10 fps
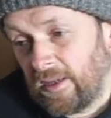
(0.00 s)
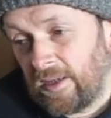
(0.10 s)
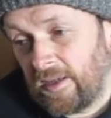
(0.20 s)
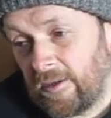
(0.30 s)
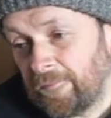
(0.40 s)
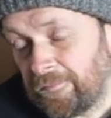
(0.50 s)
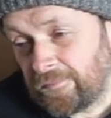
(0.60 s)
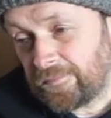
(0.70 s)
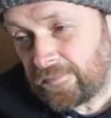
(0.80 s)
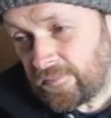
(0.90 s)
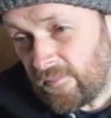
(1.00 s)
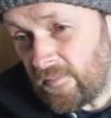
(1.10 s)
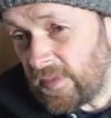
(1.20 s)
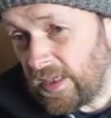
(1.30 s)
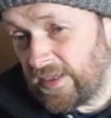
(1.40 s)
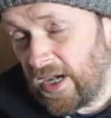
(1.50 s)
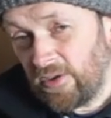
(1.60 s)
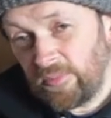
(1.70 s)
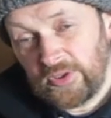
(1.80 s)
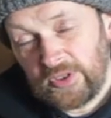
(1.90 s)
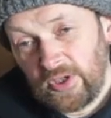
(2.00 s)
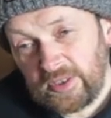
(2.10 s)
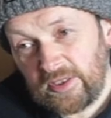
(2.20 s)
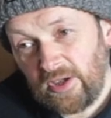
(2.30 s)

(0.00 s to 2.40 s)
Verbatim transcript: Um, now, I'm going to hurtle